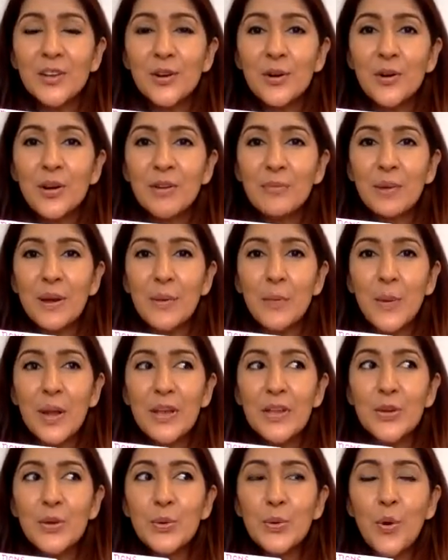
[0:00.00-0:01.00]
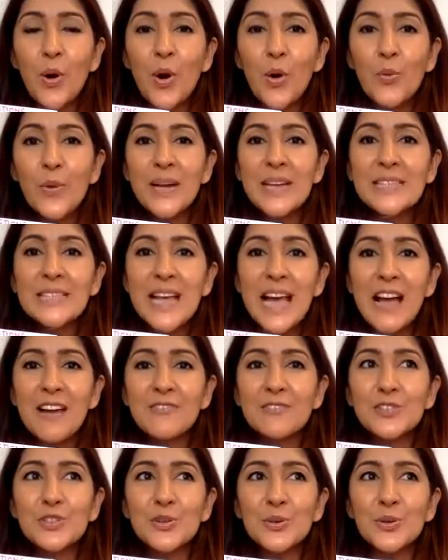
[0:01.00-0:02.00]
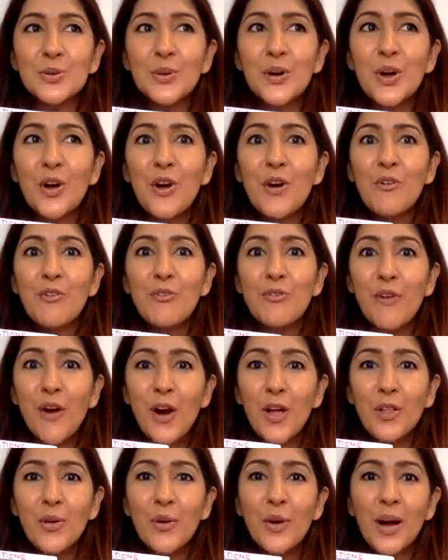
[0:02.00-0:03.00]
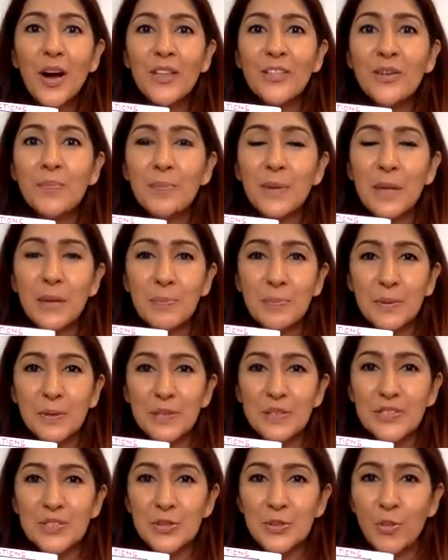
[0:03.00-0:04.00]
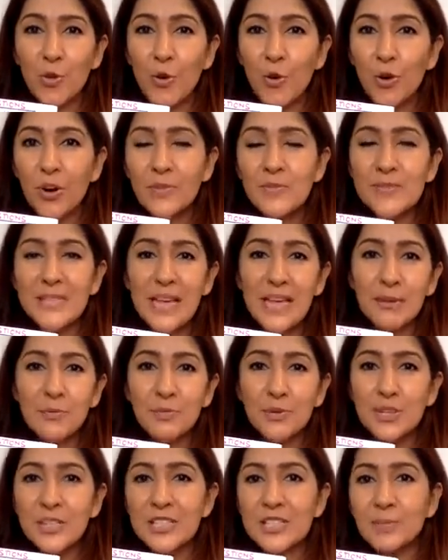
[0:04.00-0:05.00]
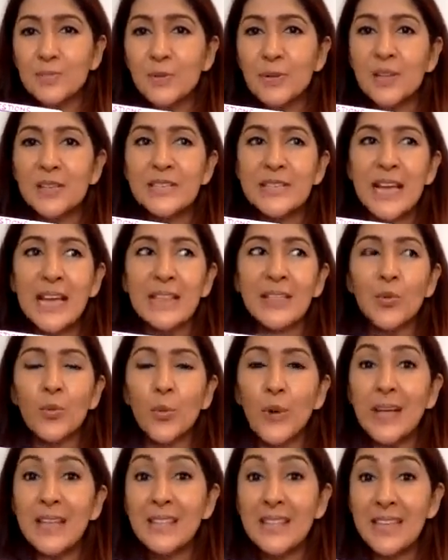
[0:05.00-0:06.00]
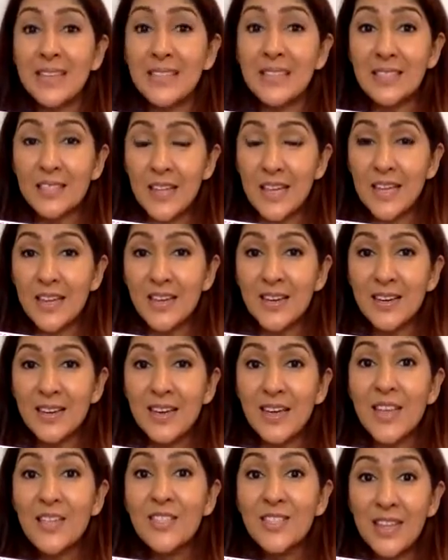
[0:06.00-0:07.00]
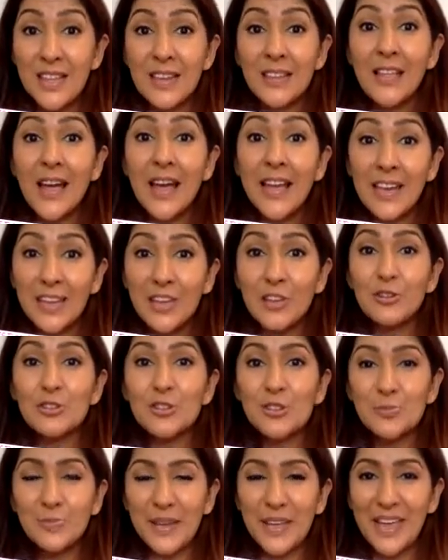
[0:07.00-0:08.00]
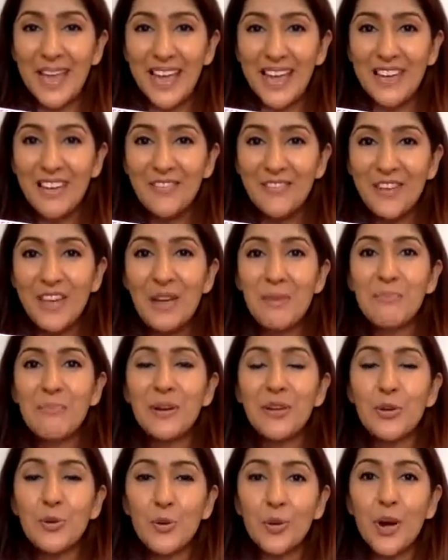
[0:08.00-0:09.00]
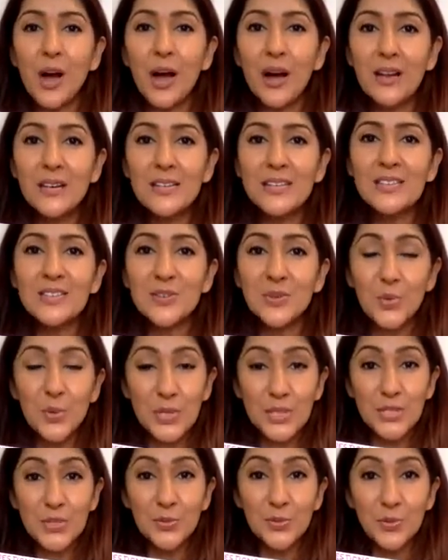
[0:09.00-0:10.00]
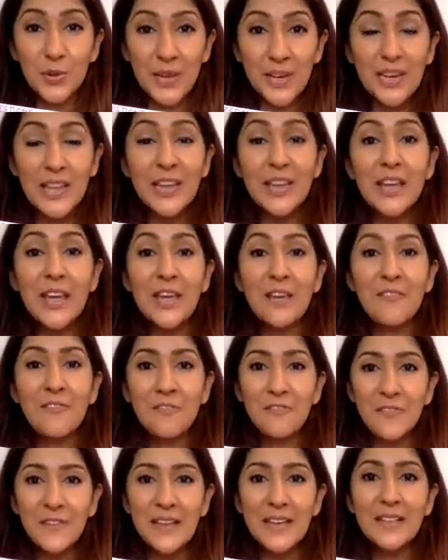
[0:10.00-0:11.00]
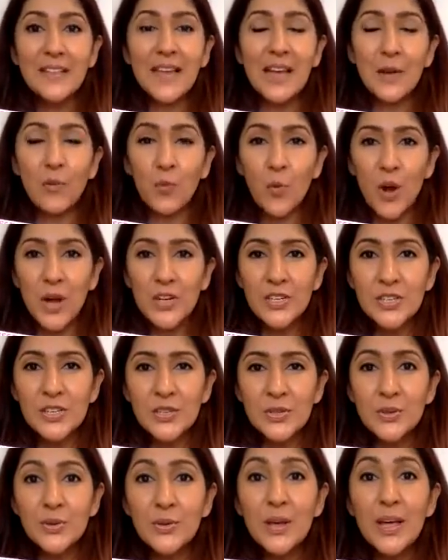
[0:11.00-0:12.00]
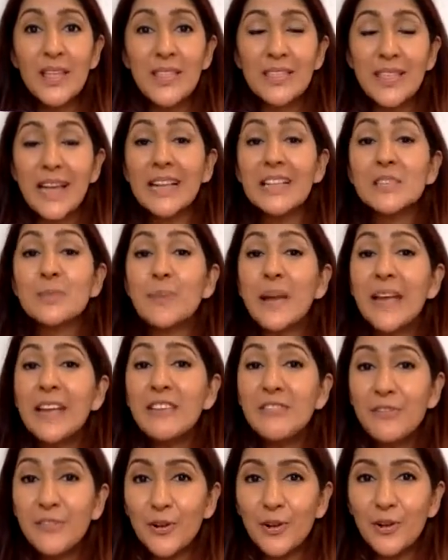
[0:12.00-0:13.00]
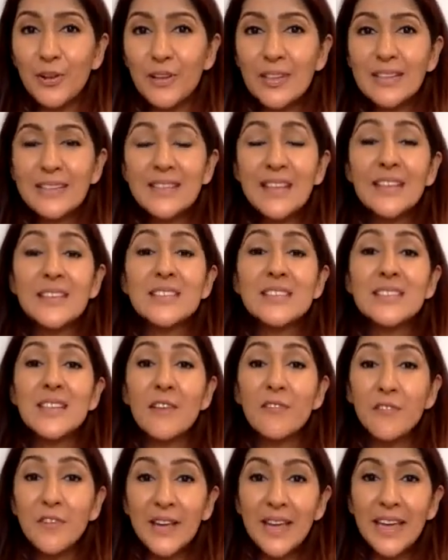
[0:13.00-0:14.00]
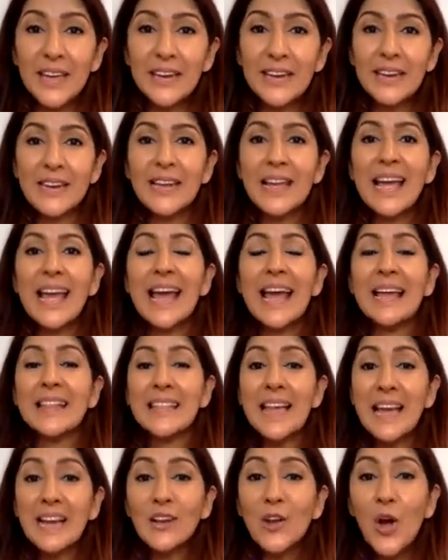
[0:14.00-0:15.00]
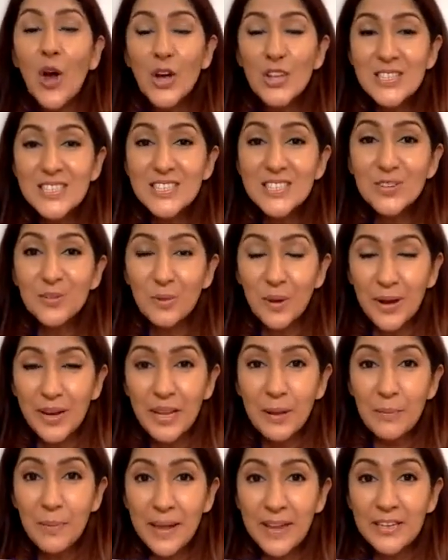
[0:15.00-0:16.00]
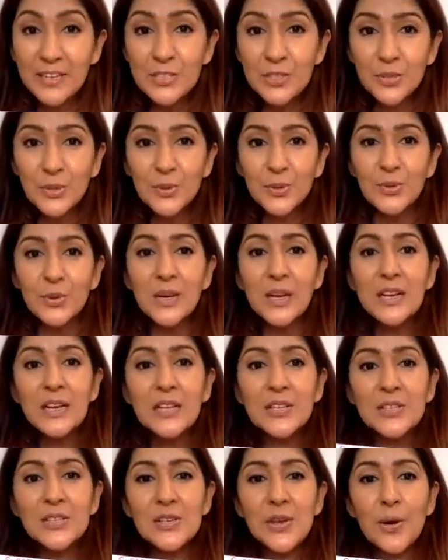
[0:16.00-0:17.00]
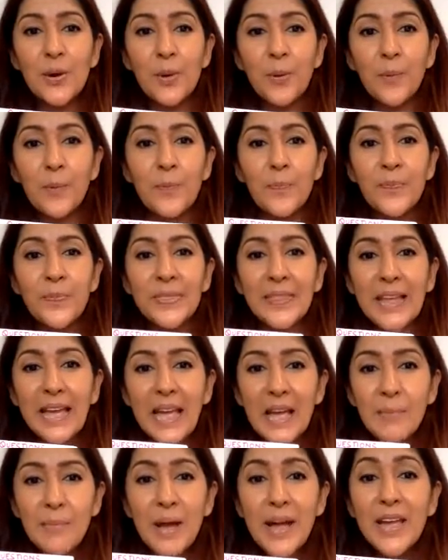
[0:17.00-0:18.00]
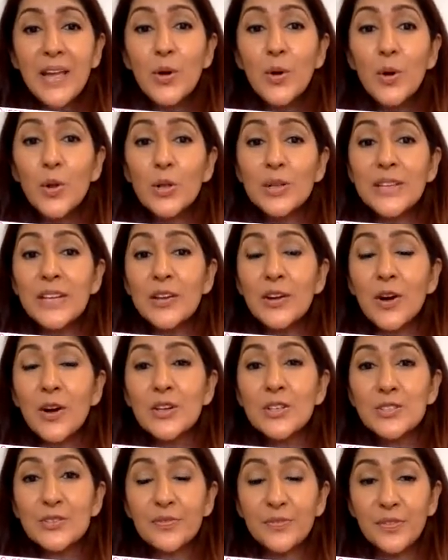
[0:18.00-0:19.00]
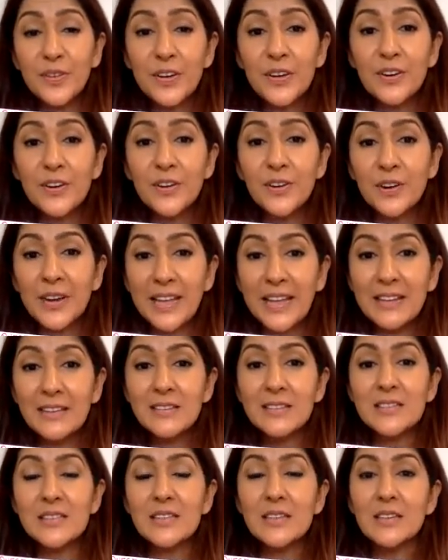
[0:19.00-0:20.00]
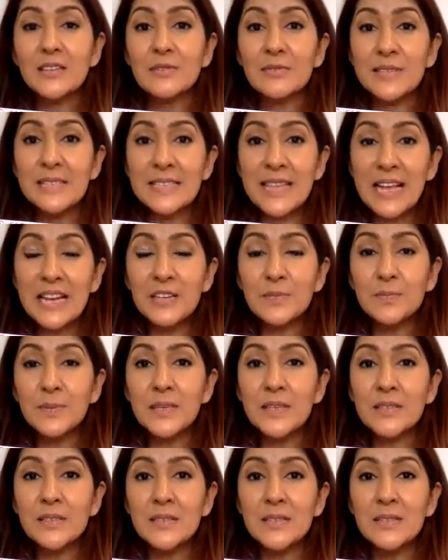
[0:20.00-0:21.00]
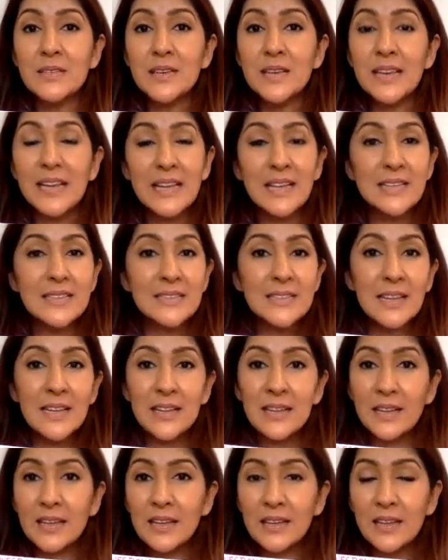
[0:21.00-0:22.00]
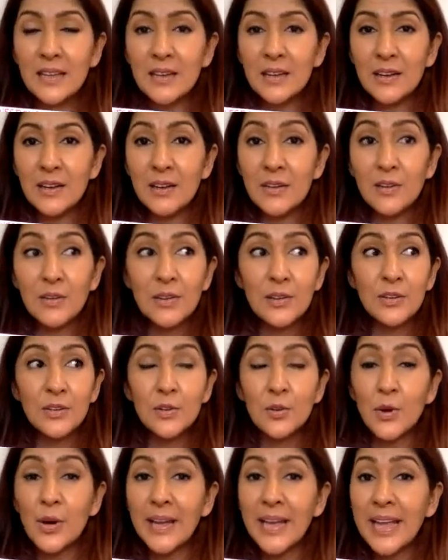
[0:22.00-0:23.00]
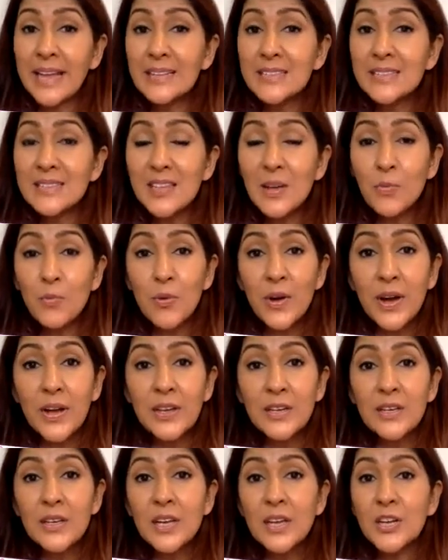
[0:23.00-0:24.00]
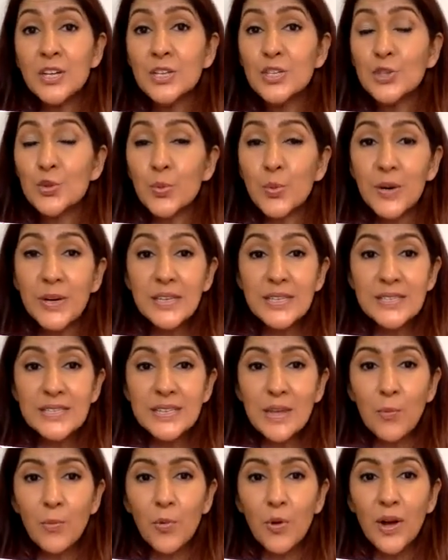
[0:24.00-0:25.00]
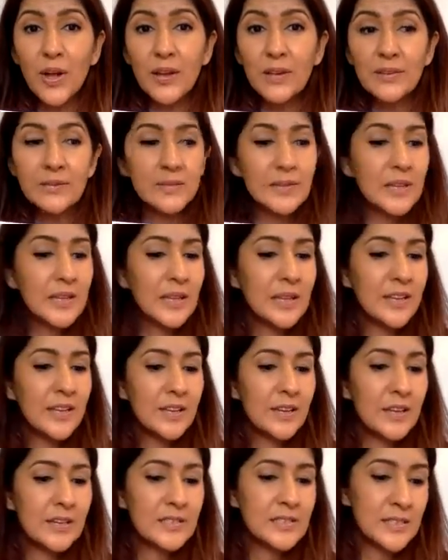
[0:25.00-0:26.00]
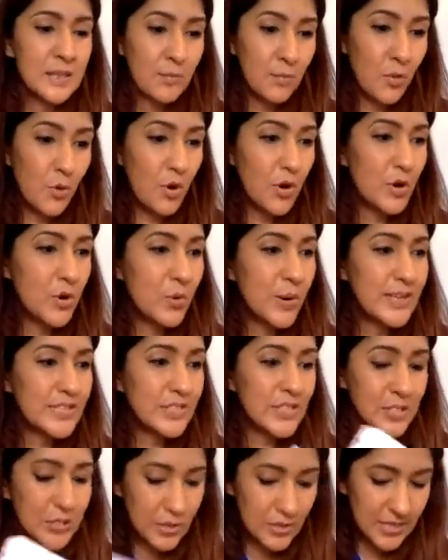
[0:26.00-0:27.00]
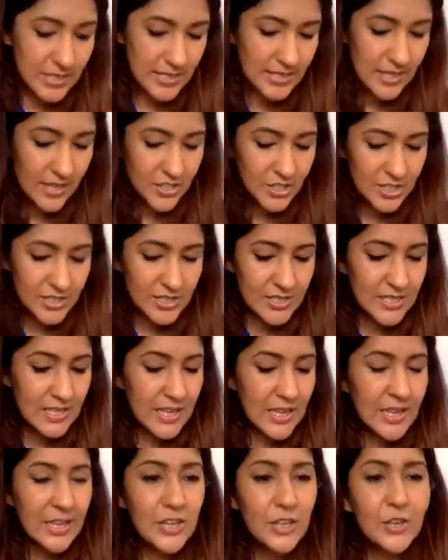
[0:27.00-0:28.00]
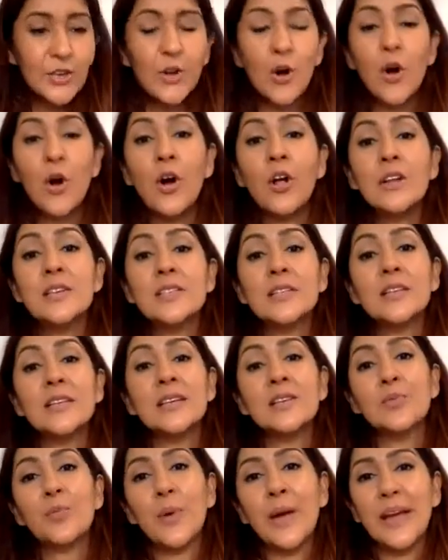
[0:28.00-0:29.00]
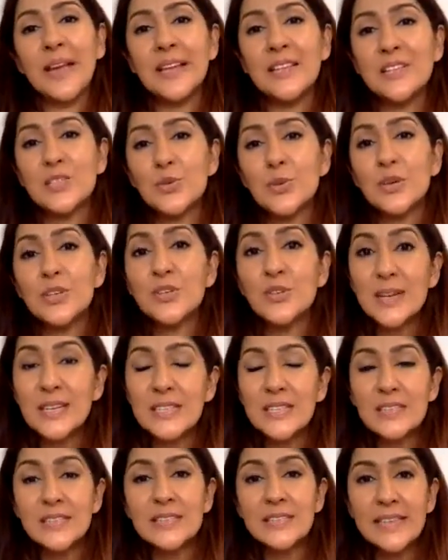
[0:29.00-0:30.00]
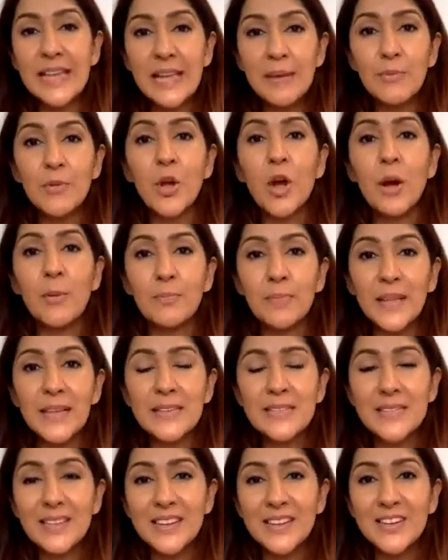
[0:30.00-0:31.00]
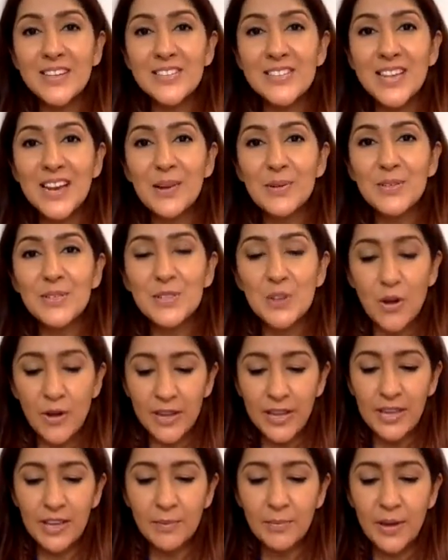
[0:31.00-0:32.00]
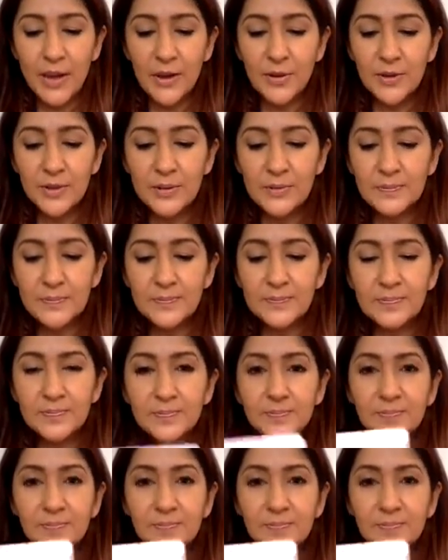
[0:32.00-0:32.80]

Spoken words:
When you always have to follow other people's norms and principles and the way they think they like you to behave, but you can't do what you really feel and want to do, that's painful. That's suffocating. And that causes chronic pain too. So am I holding on to fear, guilt, resentment, against someone, towards someone? Some more questions. So these are just, alternate ways to address the same complex layers that I was talking about.